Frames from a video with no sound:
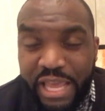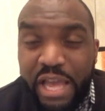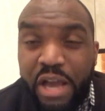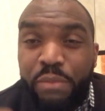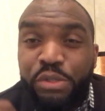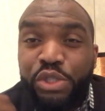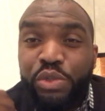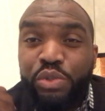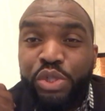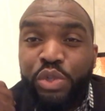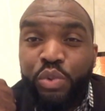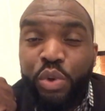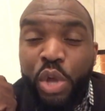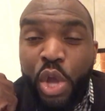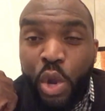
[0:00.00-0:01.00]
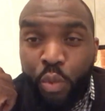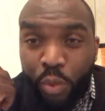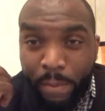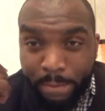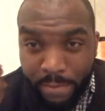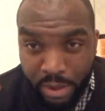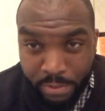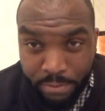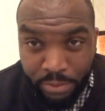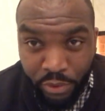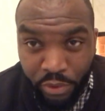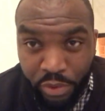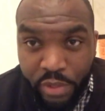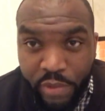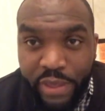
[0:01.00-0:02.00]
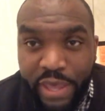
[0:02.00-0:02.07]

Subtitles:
It helps you to remember.